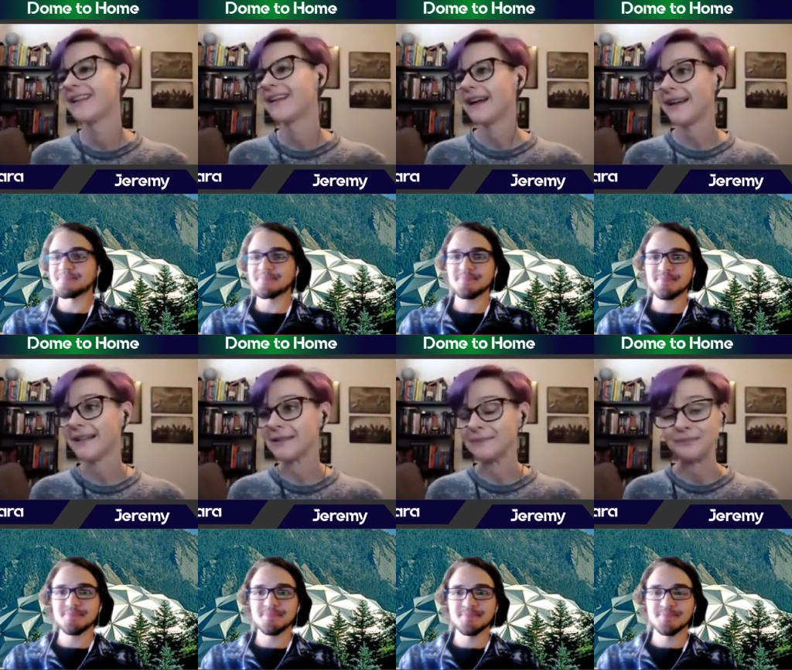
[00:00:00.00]

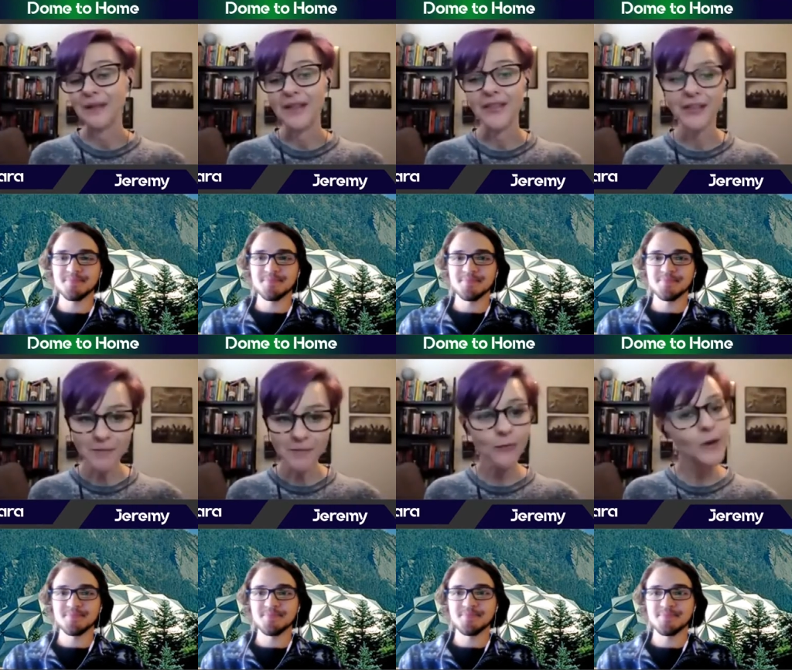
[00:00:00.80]
Speaker 1: Um, the
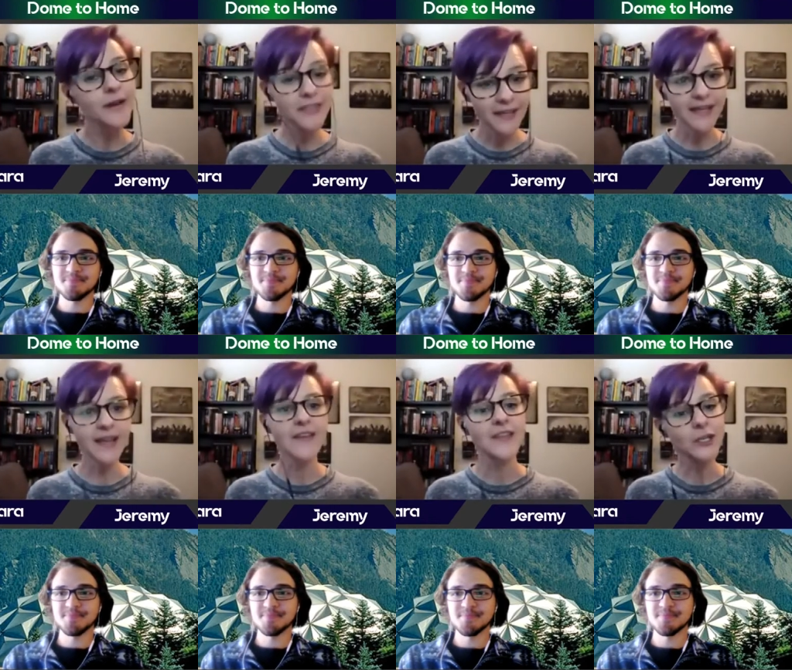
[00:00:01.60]
number one thing
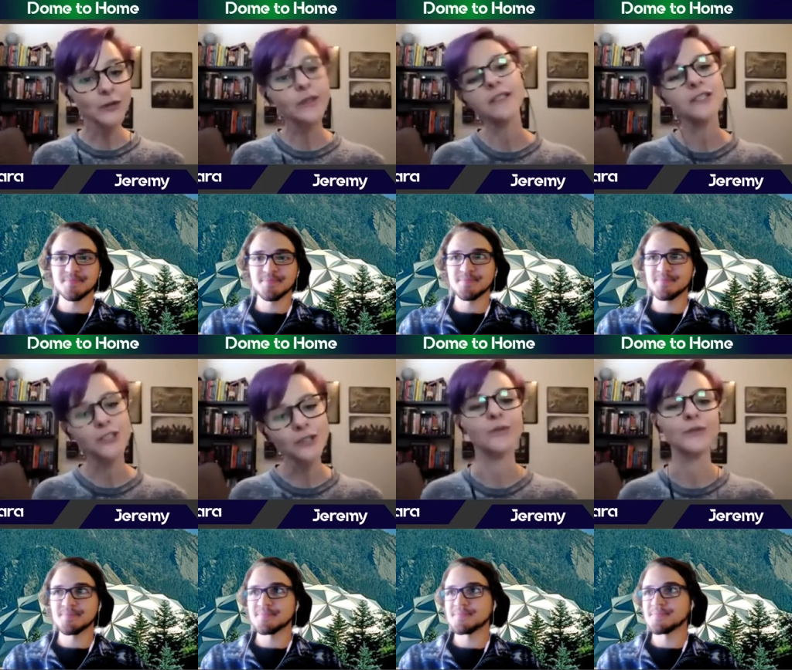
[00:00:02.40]
that you can
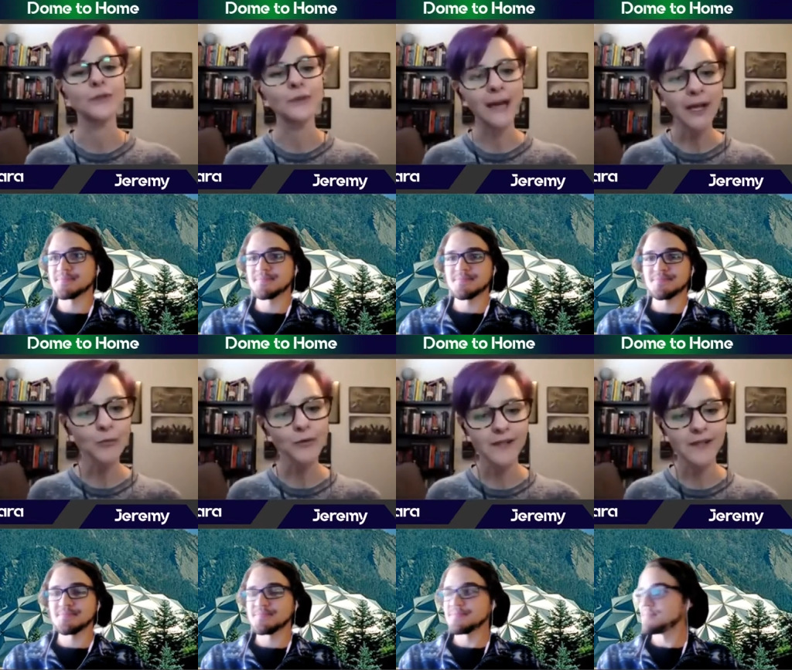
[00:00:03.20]
do to help
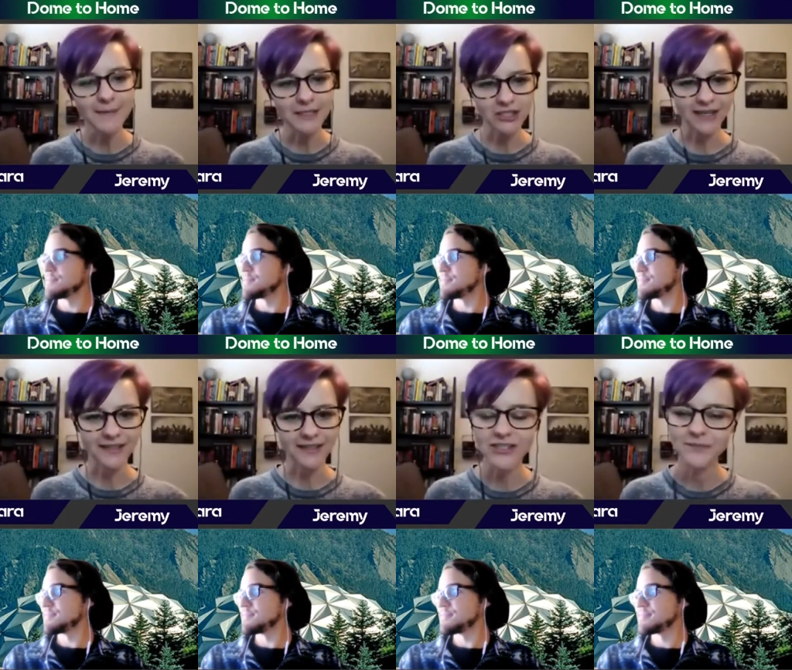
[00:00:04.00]
with climate
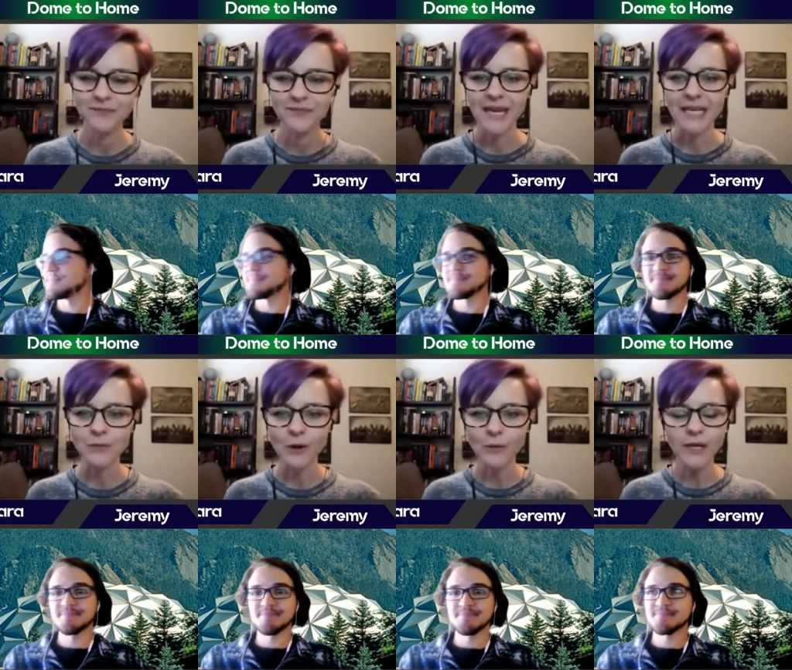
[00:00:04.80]
change is
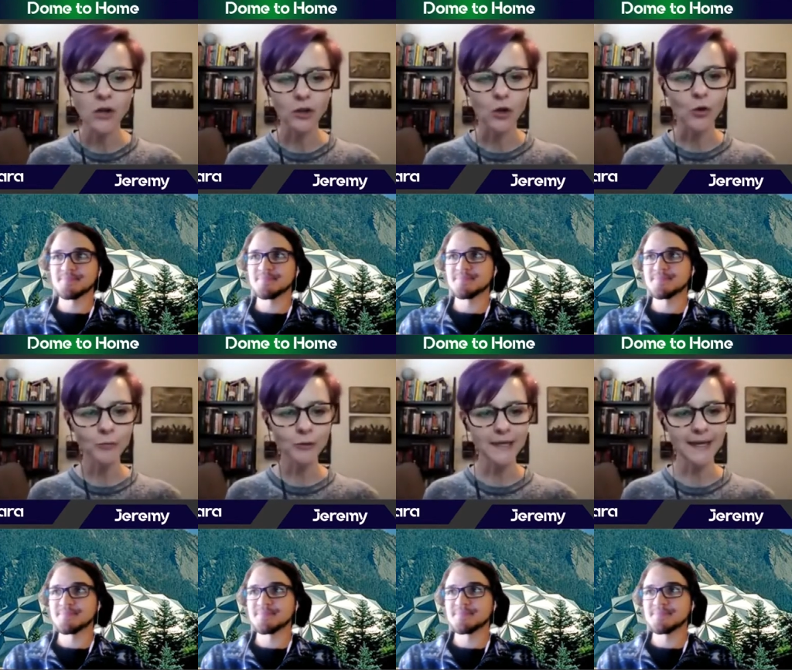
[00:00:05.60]
what we call
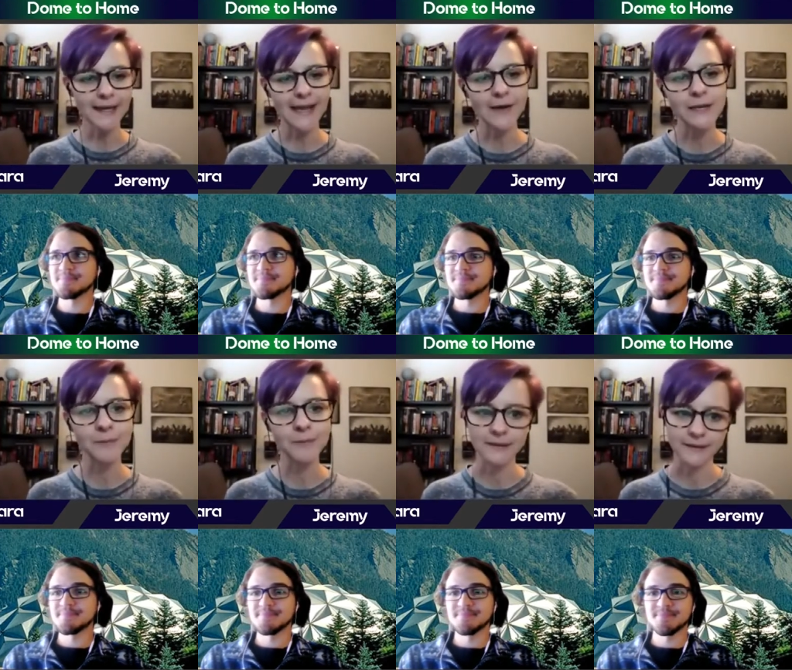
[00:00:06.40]
corporate
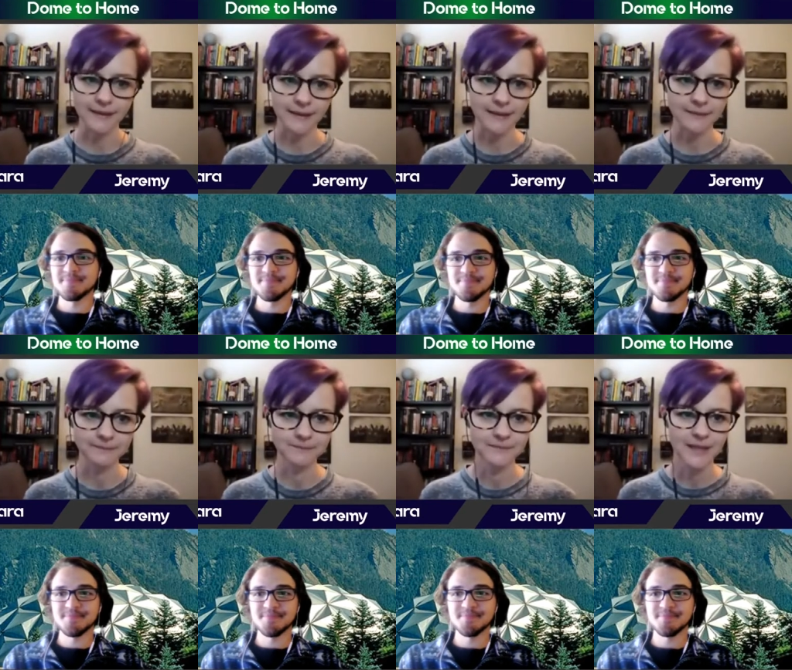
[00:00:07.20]
accountability.
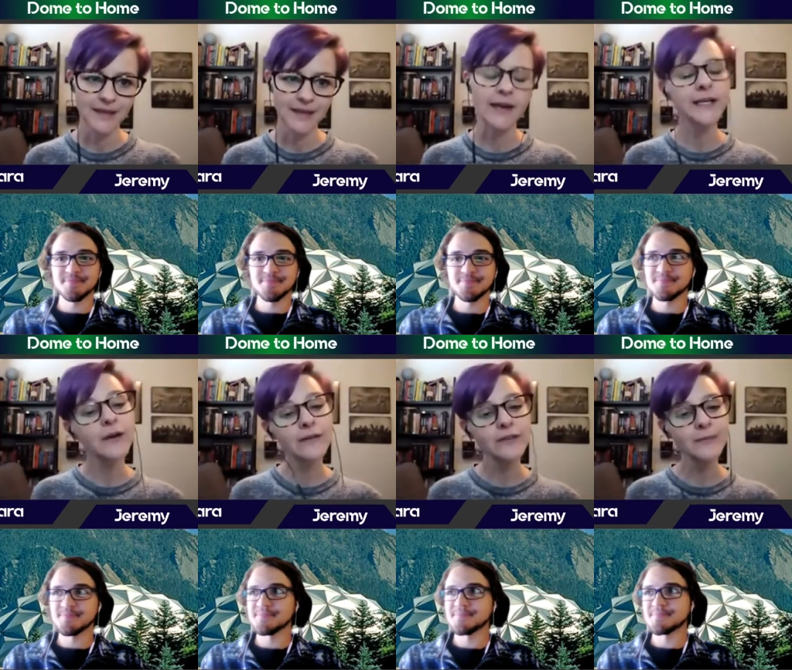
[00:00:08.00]
Now, I know
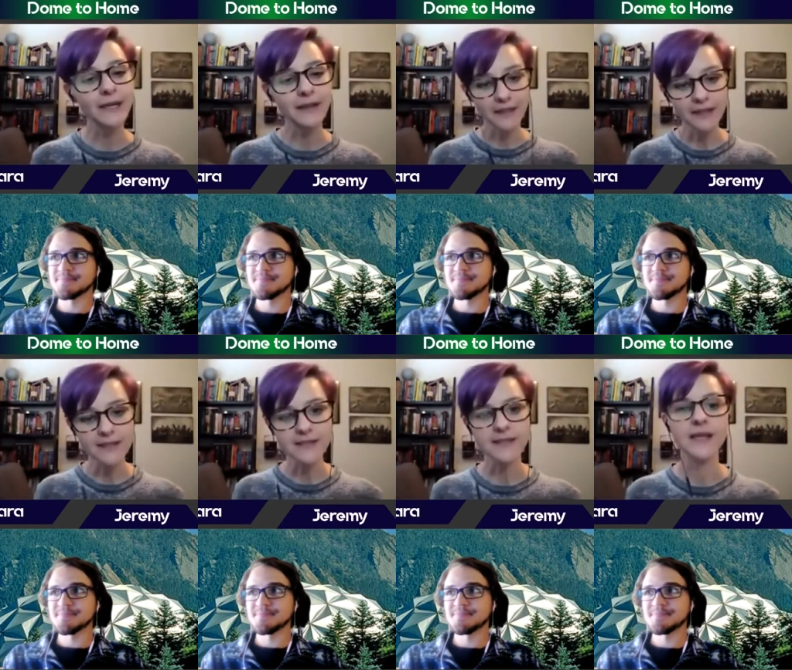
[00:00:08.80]
everybody
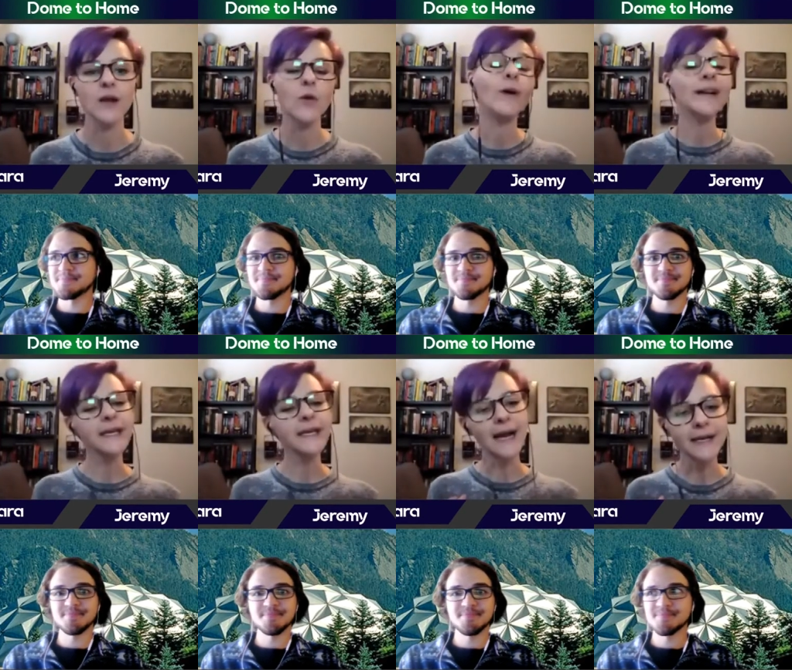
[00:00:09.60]
thinks that what can
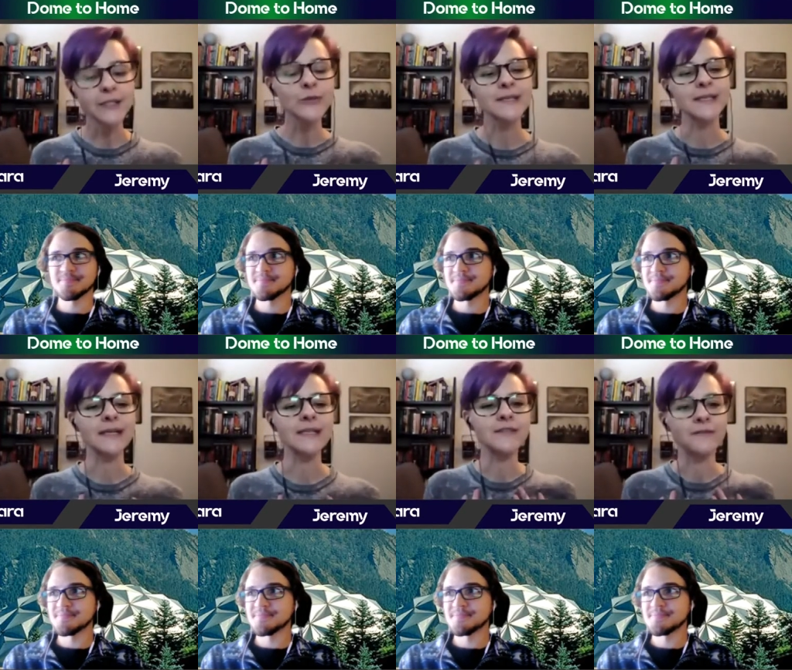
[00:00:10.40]
I do as an
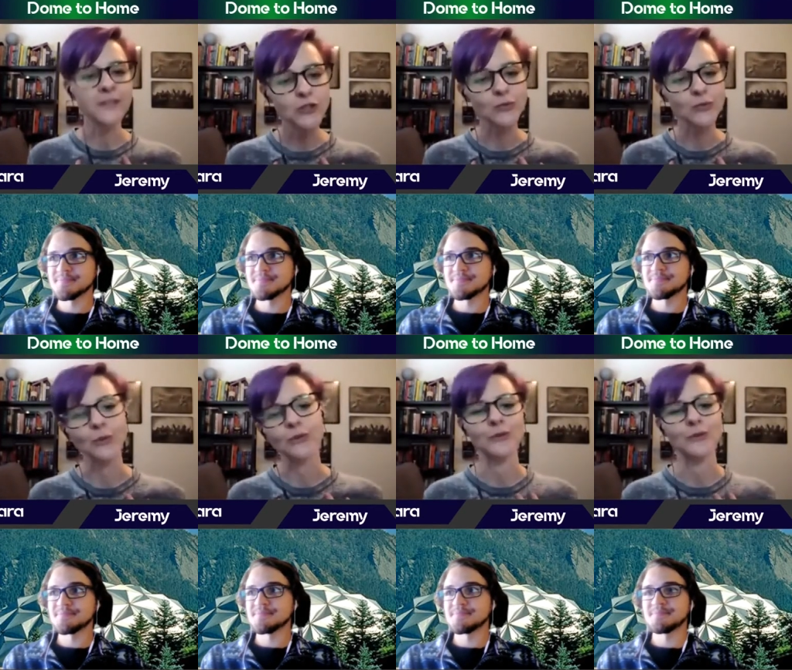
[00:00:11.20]
individual
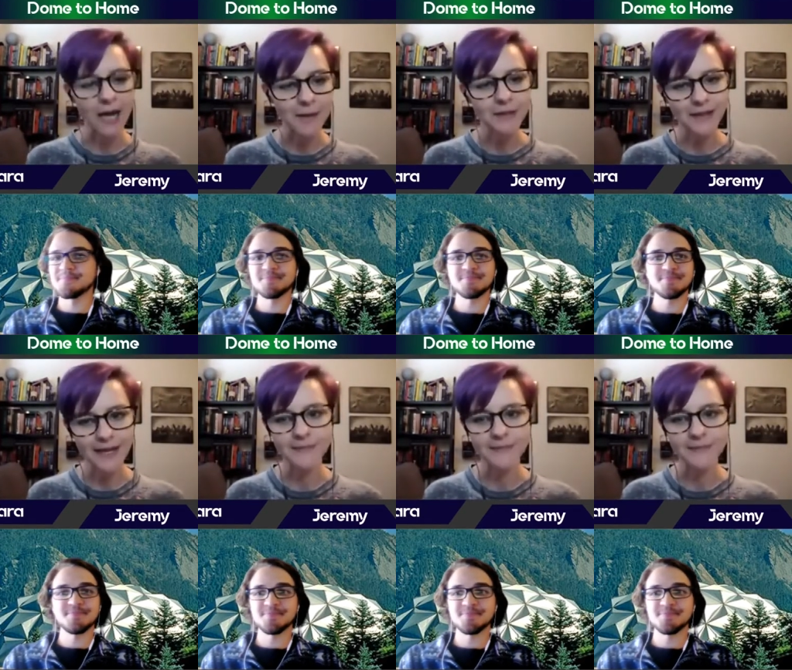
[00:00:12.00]
to stop climate